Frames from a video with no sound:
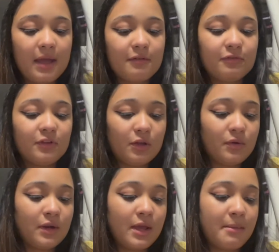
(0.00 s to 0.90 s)

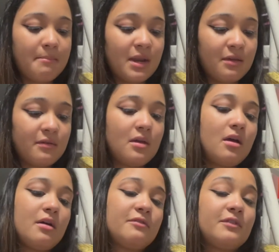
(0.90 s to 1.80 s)
floating mini
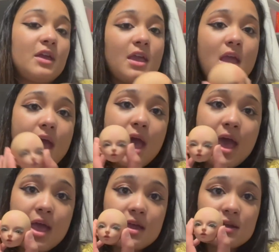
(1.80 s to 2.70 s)
feet
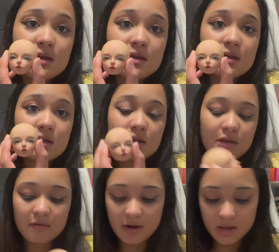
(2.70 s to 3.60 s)
head
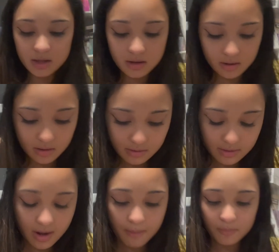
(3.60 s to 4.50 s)
right here
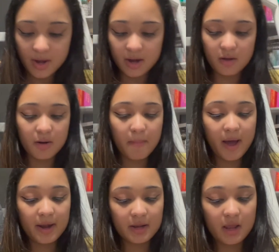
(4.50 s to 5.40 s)
that I'm waiting on a
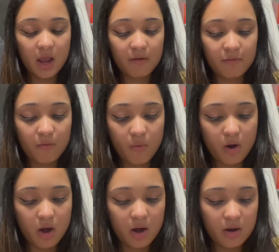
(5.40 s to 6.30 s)
body
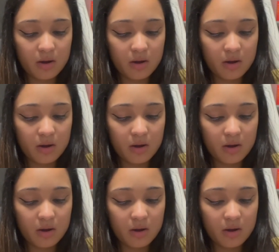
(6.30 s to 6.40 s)
for.